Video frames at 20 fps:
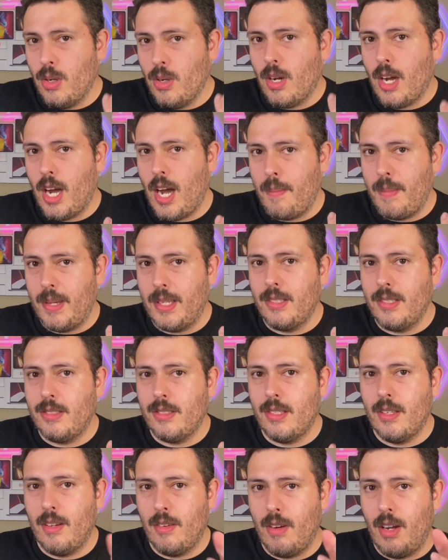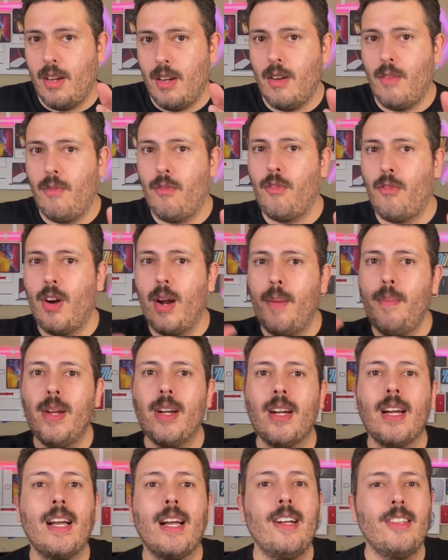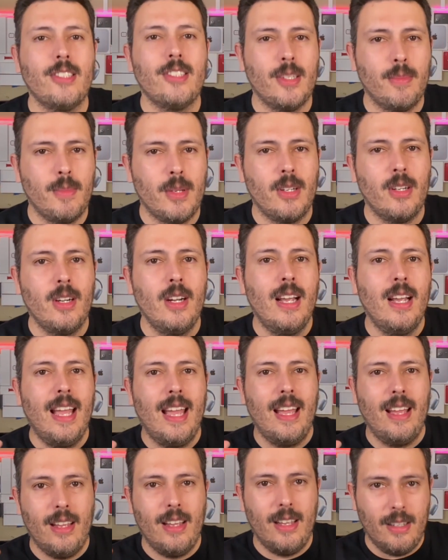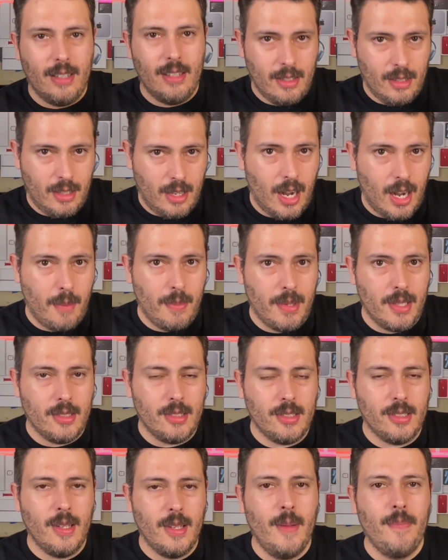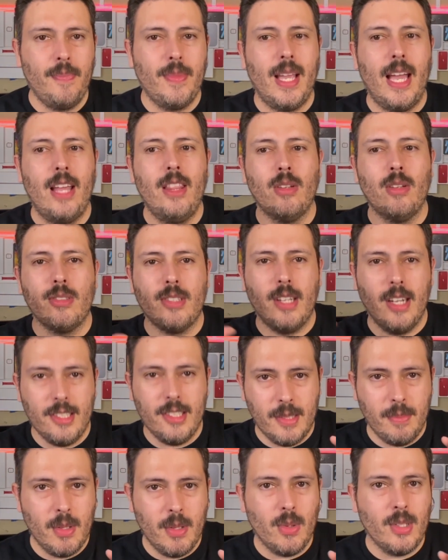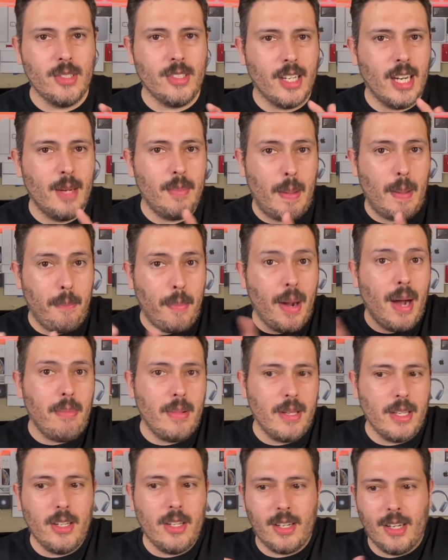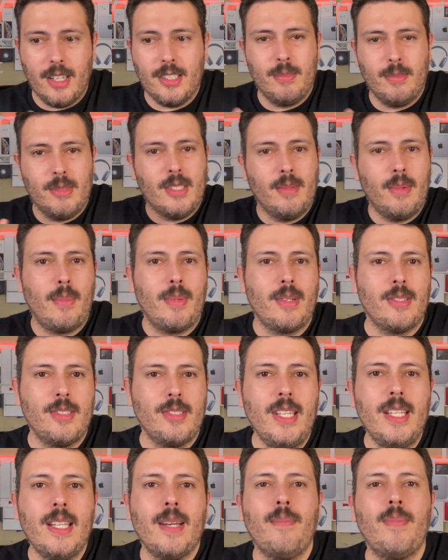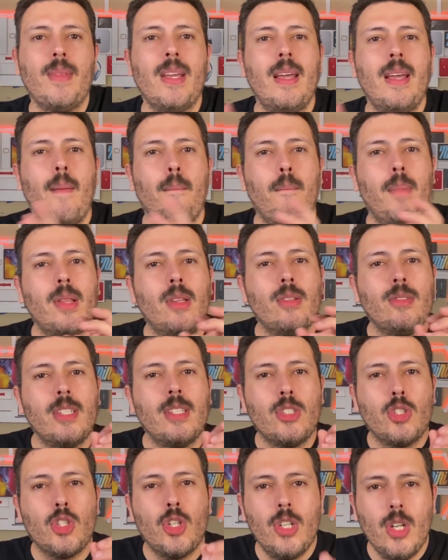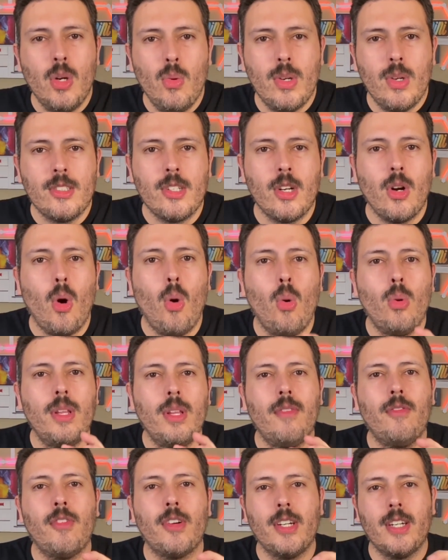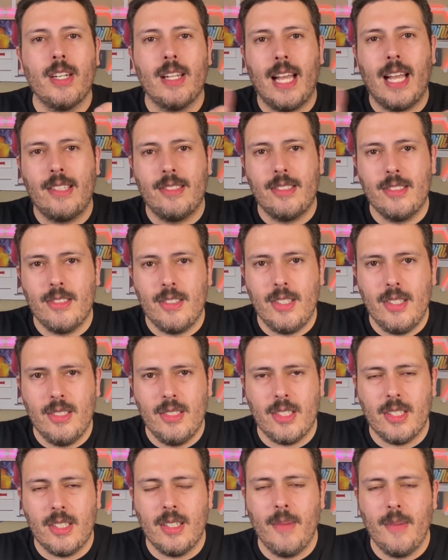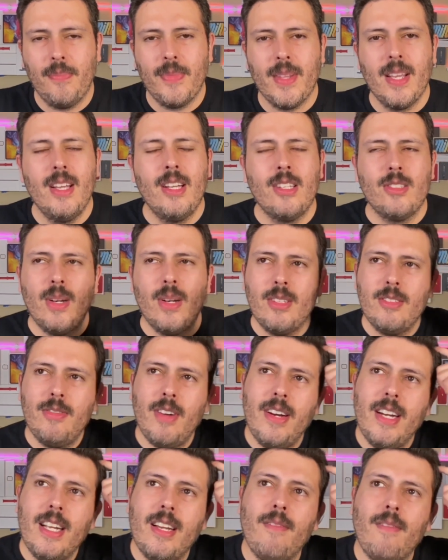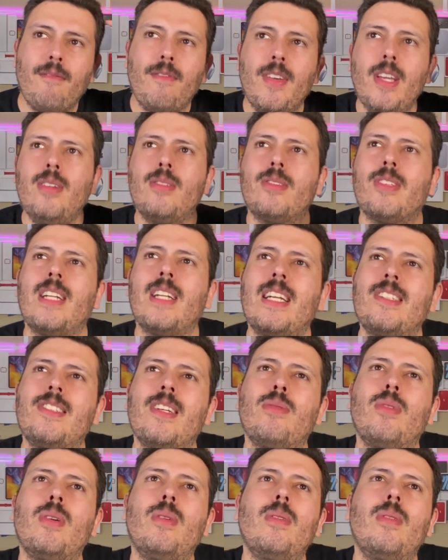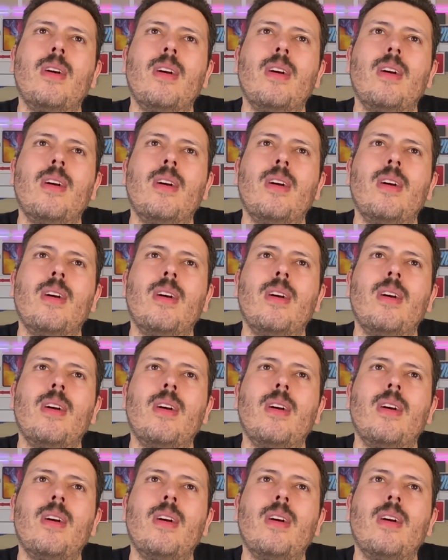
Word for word: comments from your customer comments. And those customer ones are going to be public, your customer is going to be able to see them, but those internal ones are only for your licensed user. So I was very confused and I said, well,